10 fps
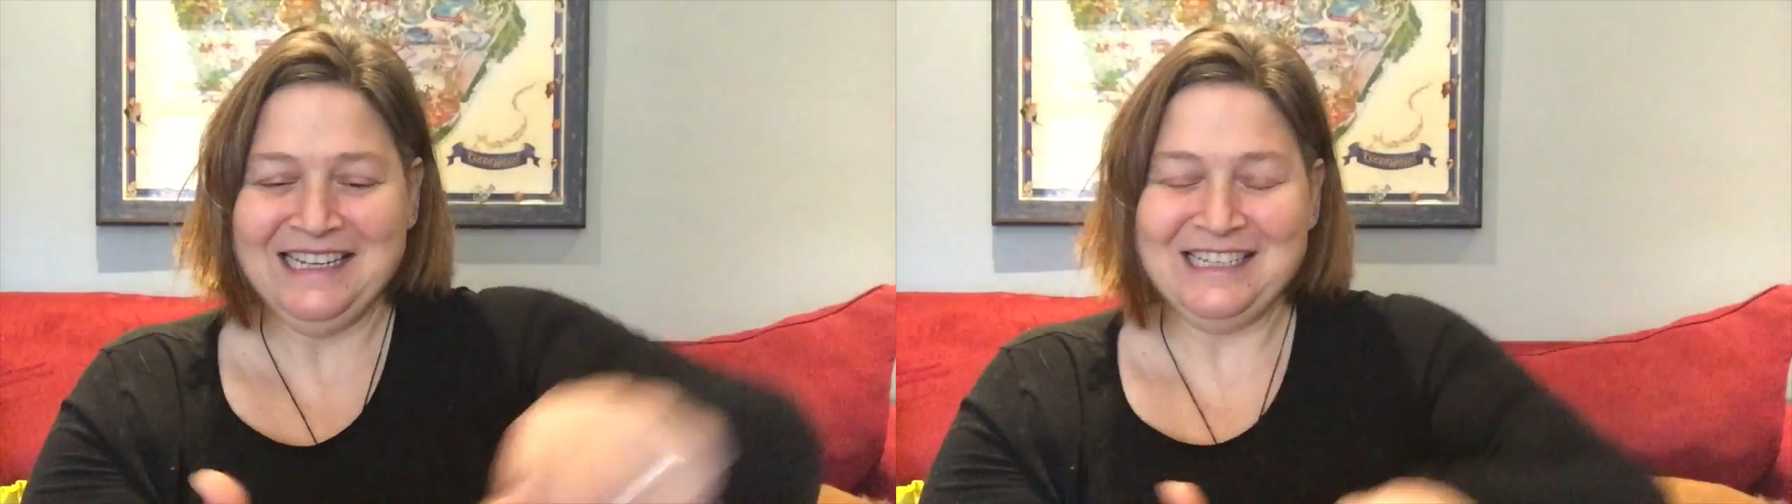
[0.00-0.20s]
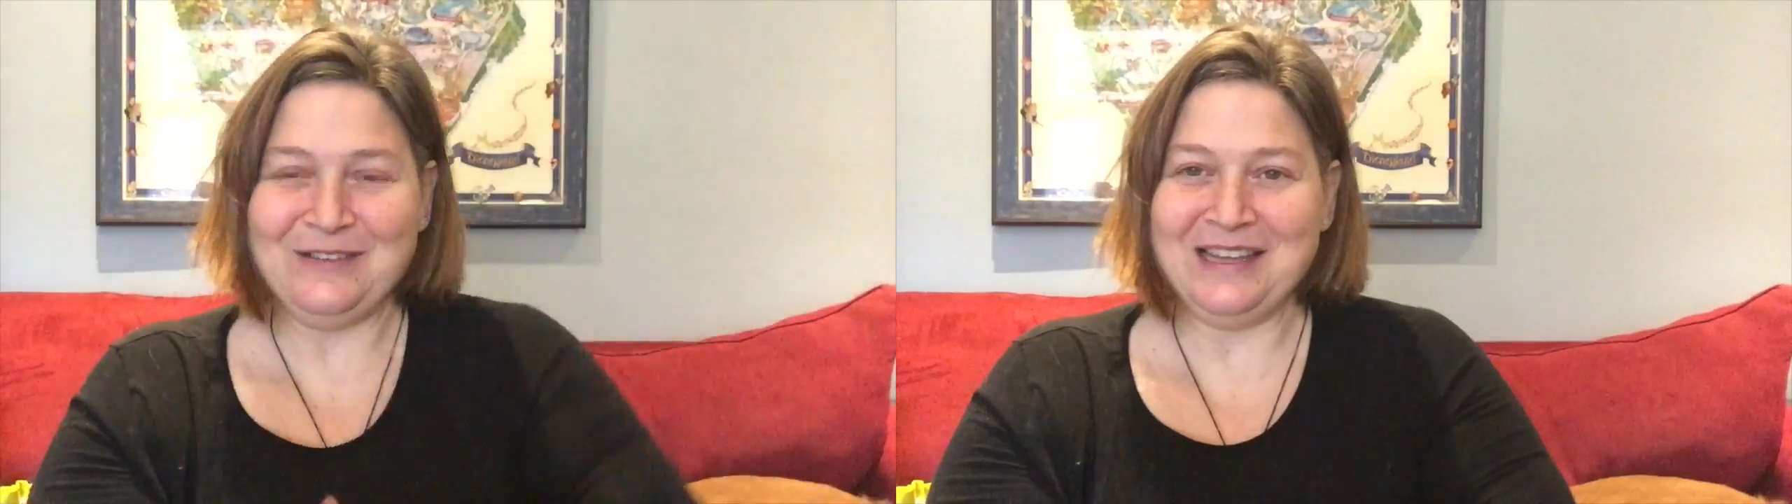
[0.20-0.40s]

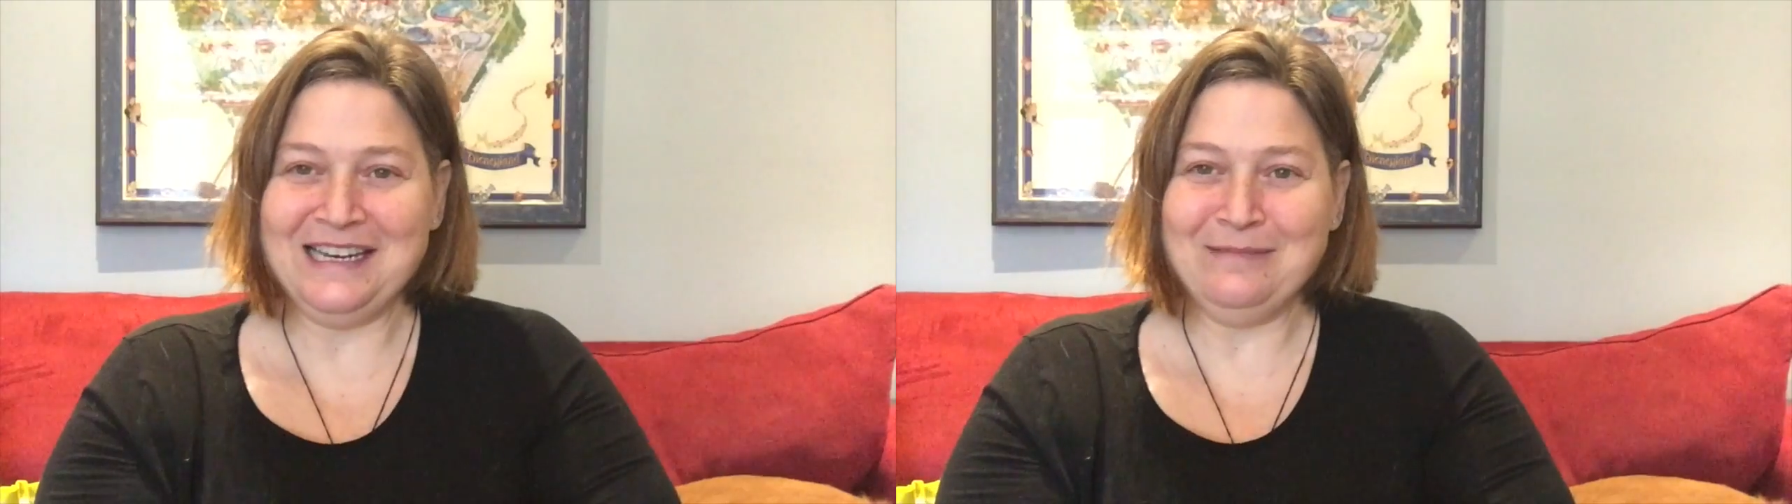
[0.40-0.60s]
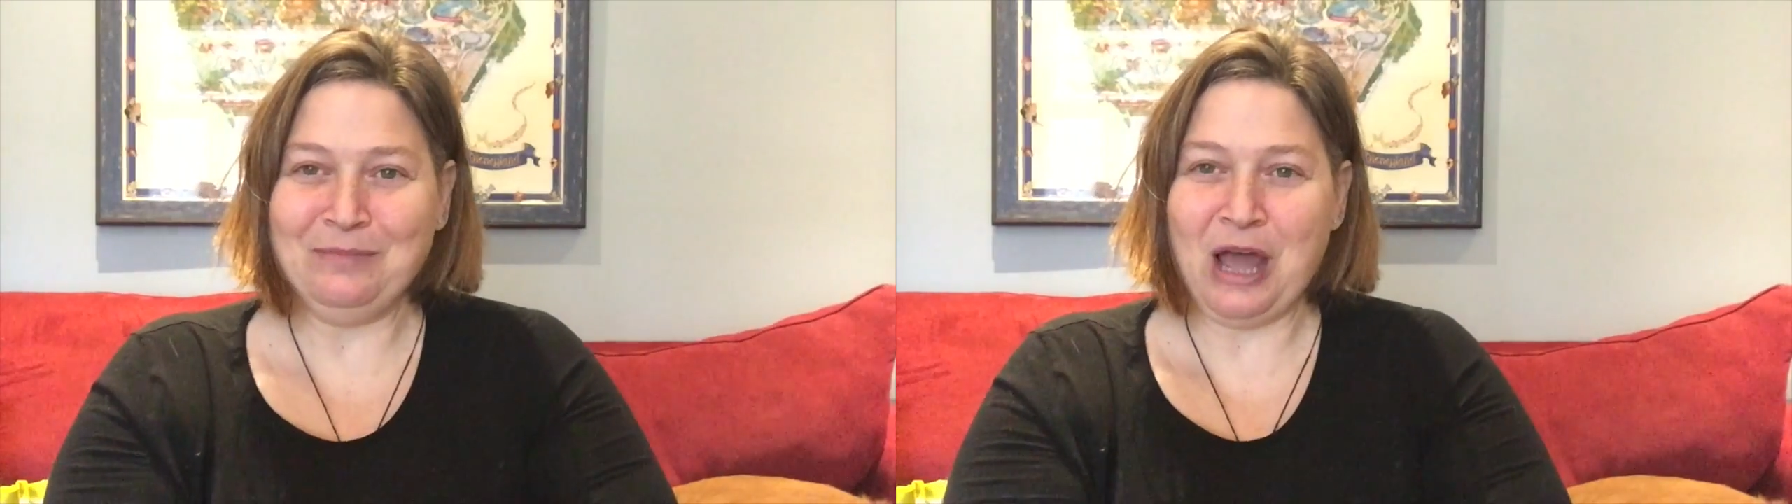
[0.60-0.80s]
so they
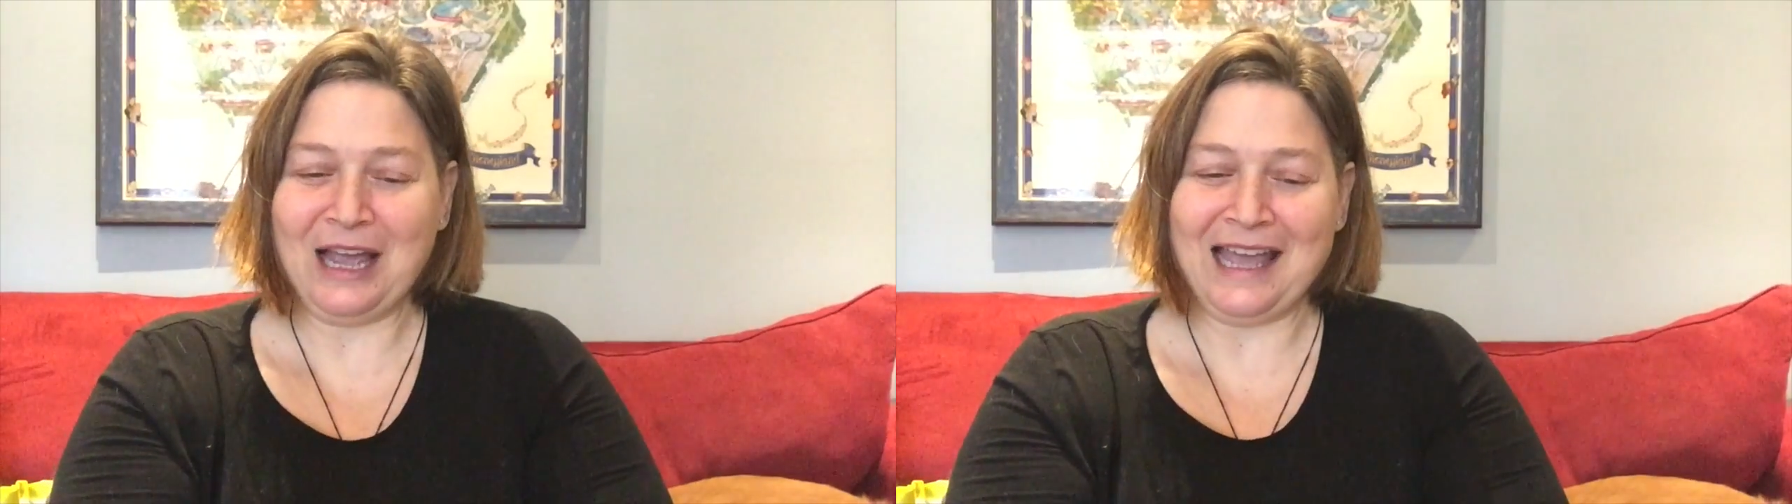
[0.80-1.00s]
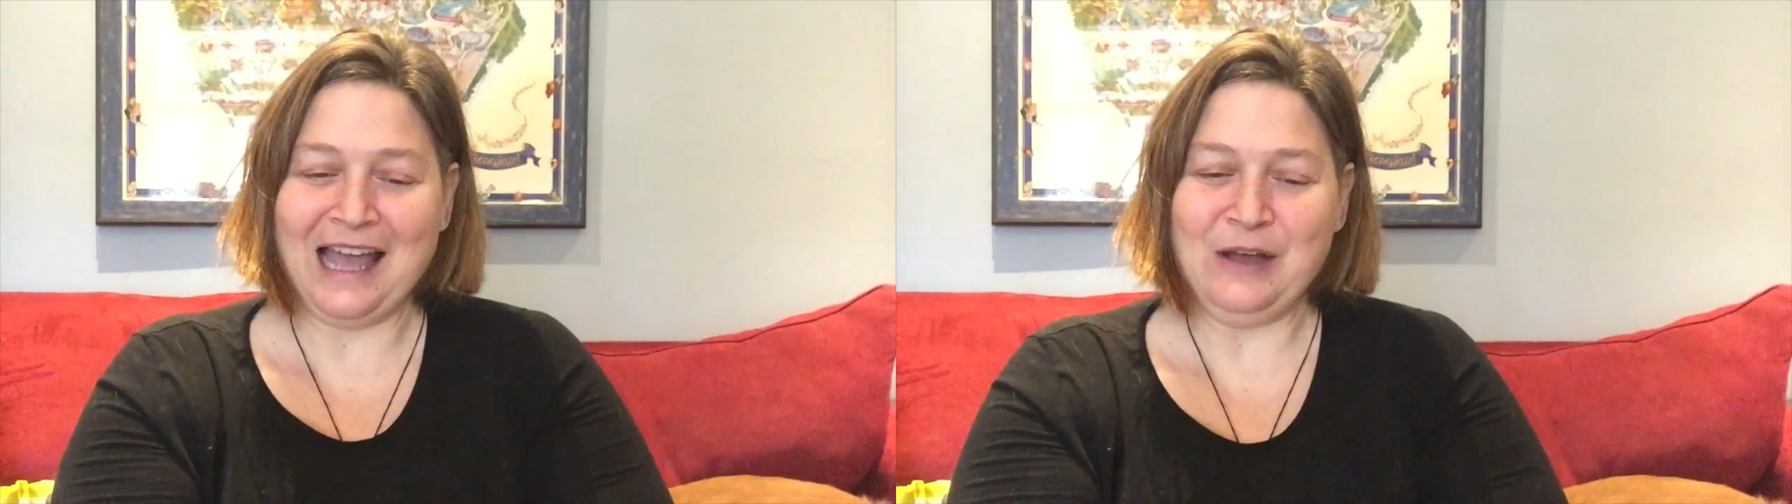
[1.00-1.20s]
didn't
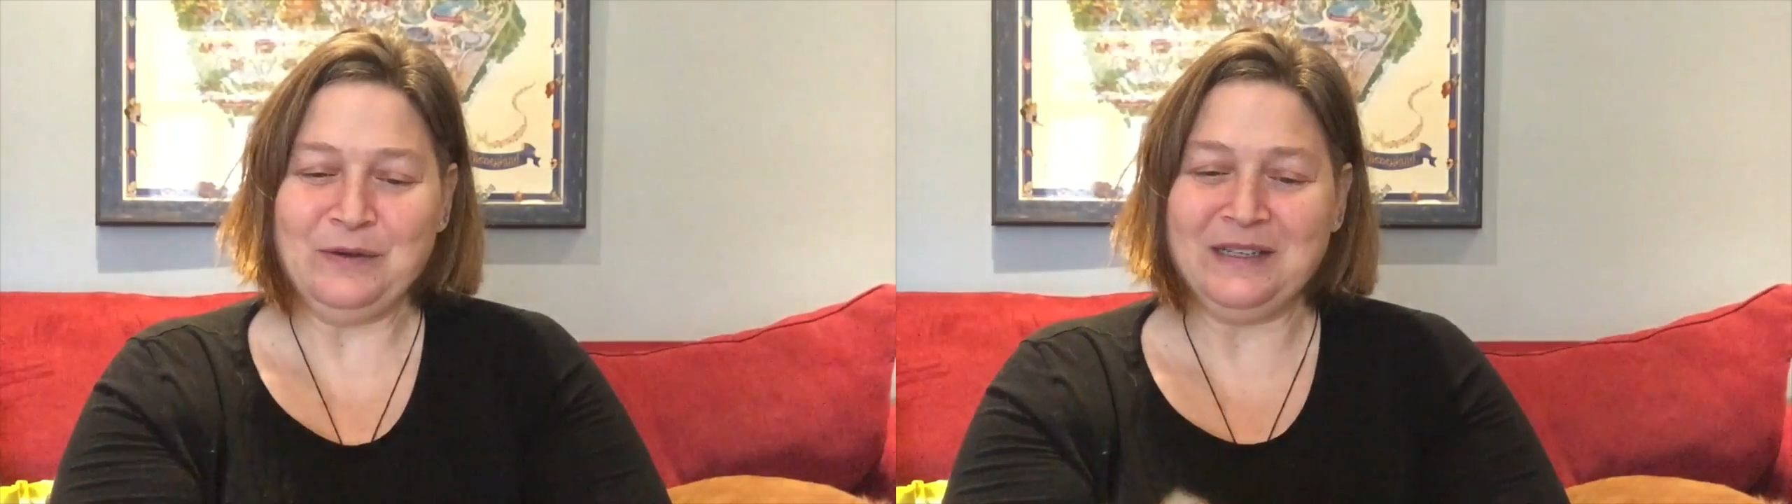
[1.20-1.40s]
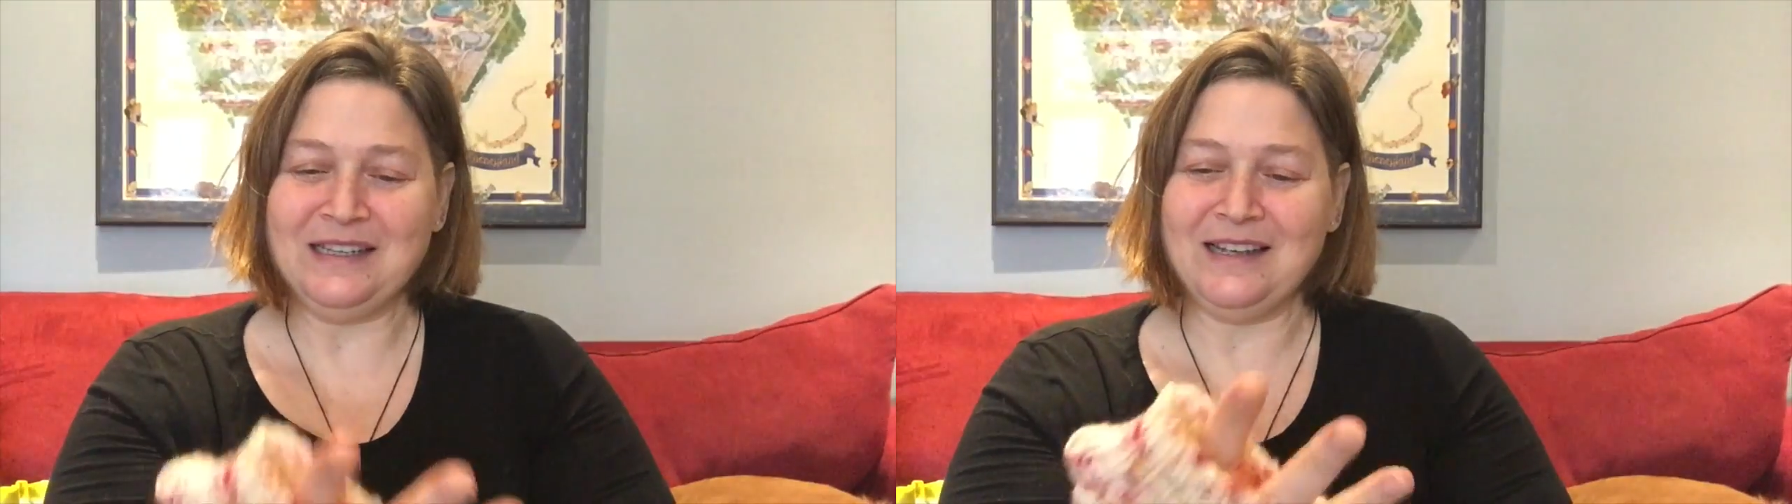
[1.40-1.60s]
block out